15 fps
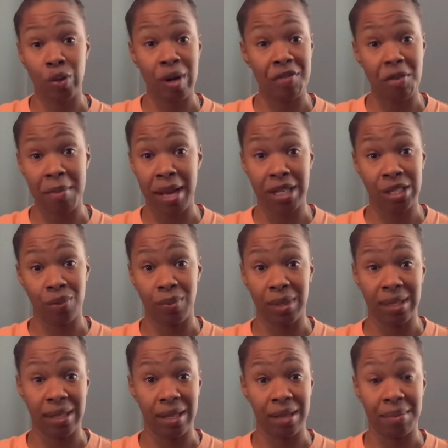information with
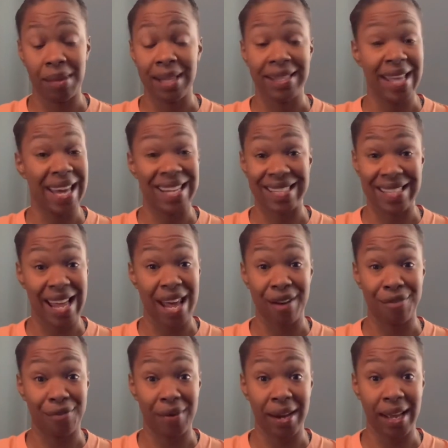them. That is not a
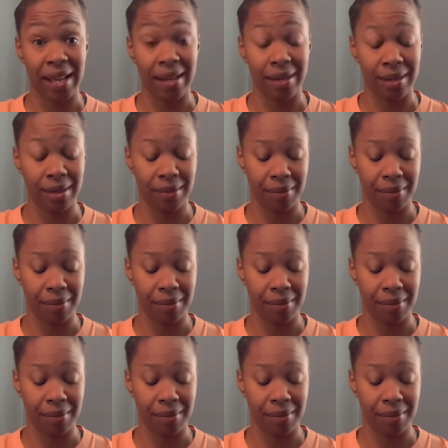friend.